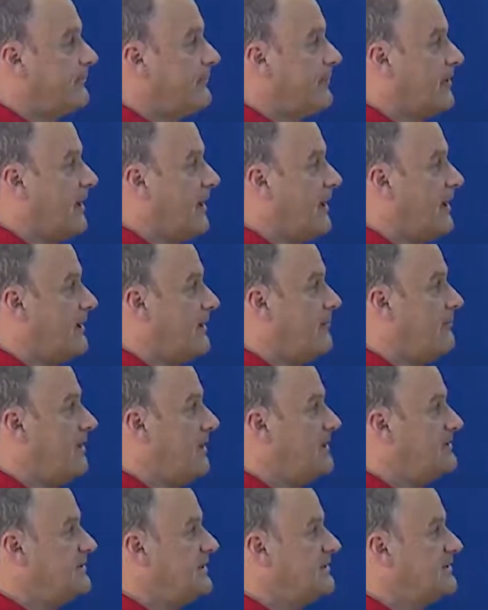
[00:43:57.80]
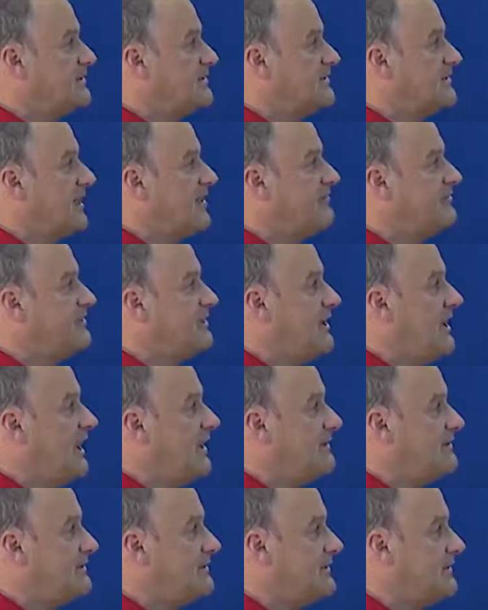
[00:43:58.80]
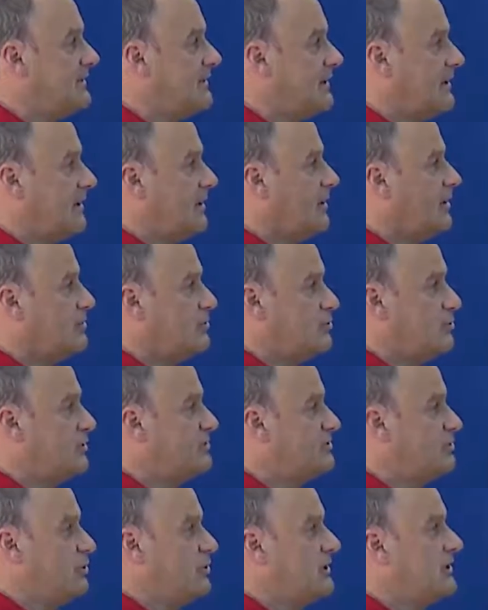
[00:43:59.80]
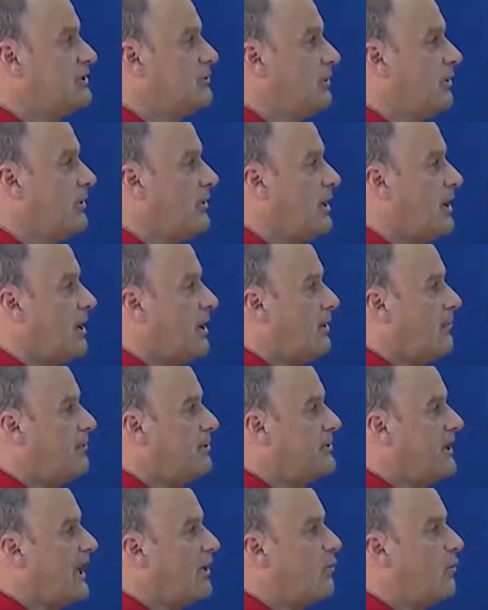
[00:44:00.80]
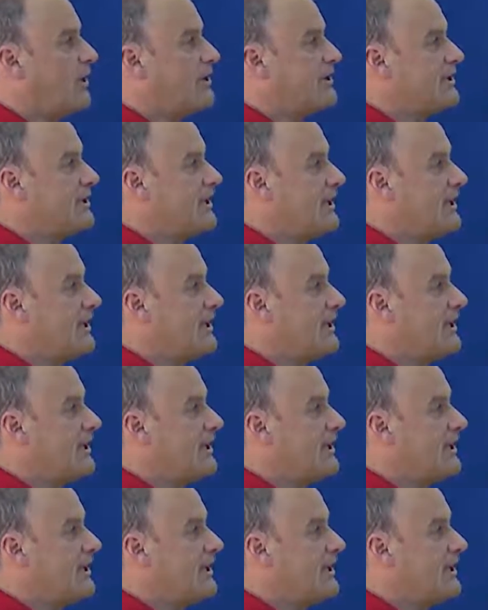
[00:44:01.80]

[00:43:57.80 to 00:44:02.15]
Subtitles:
Yeah, amazing. 78, so it's unequal. But then 1 year